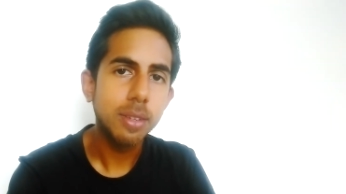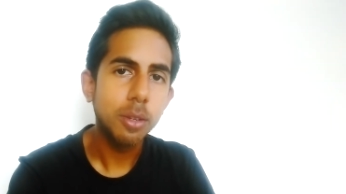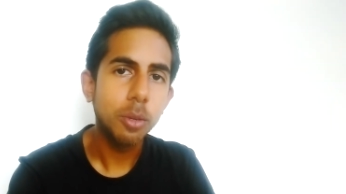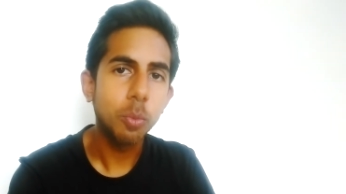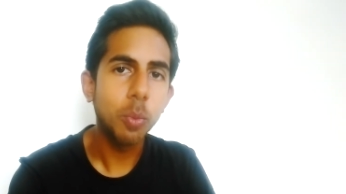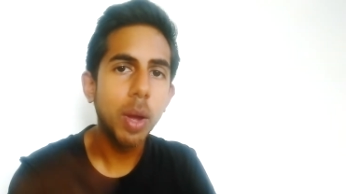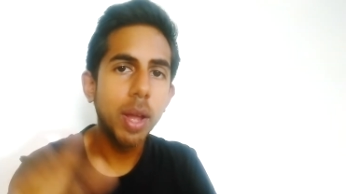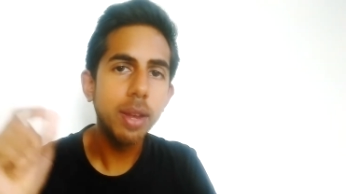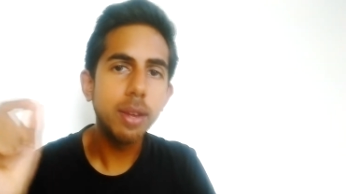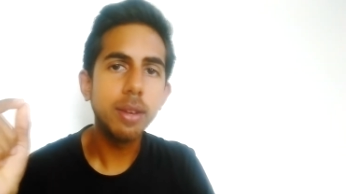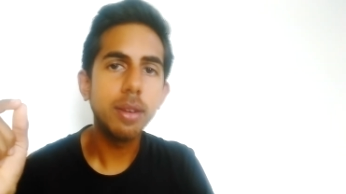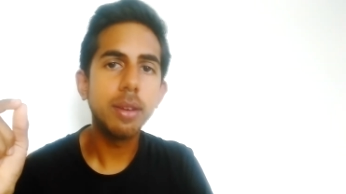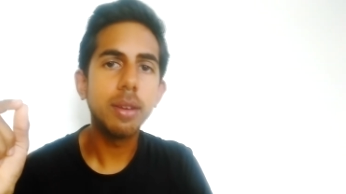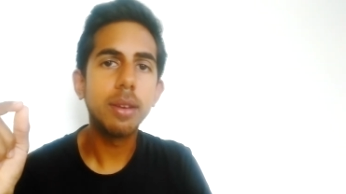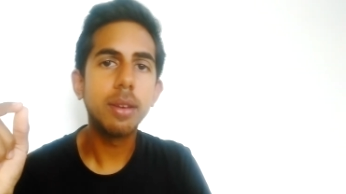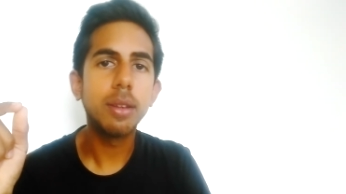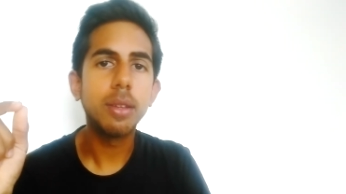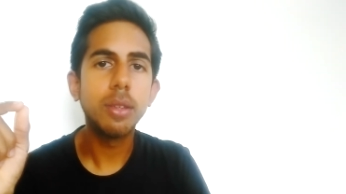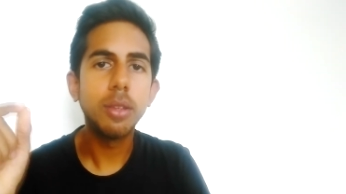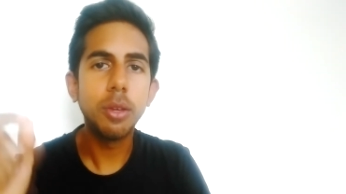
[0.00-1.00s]
When
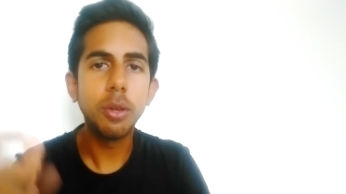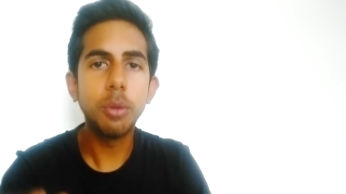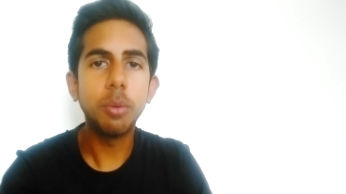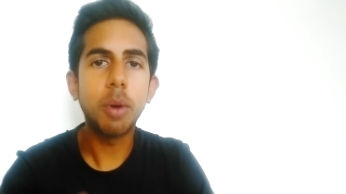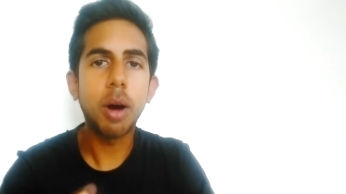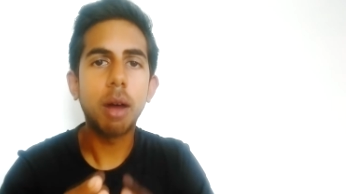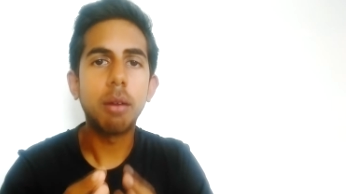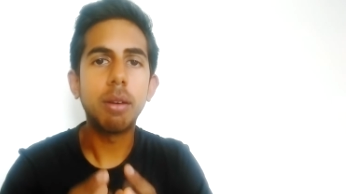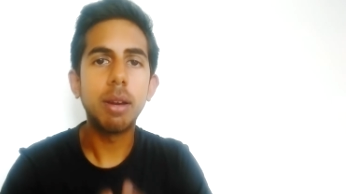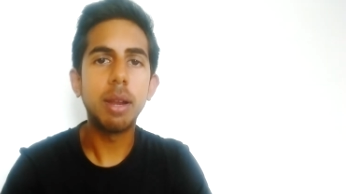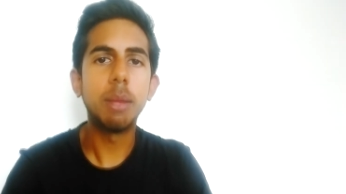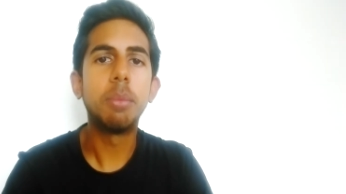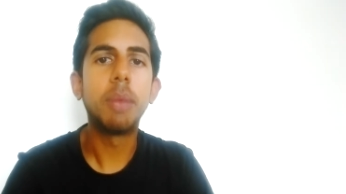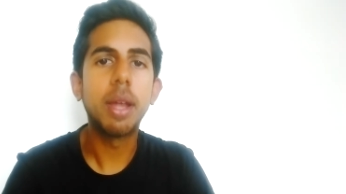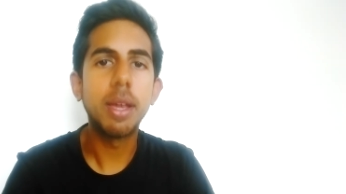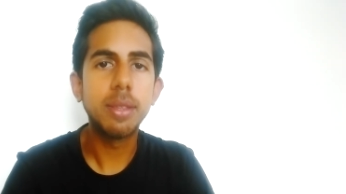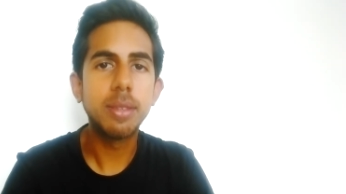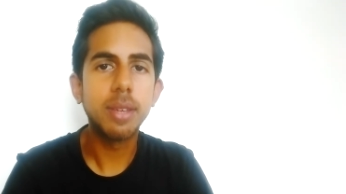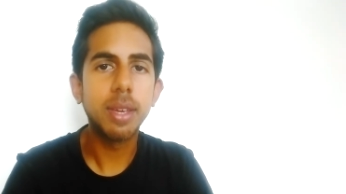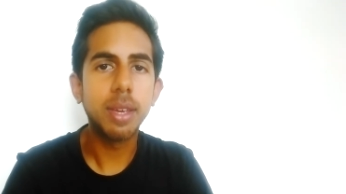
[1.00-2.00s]
you are
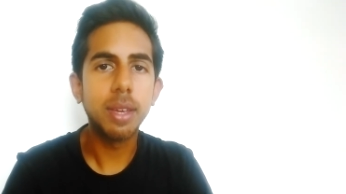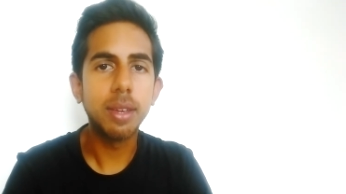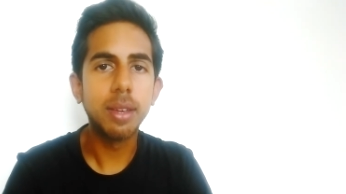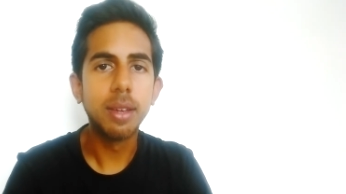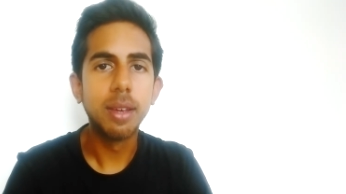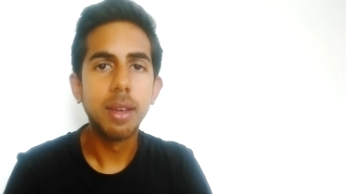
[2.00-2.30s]
eliminating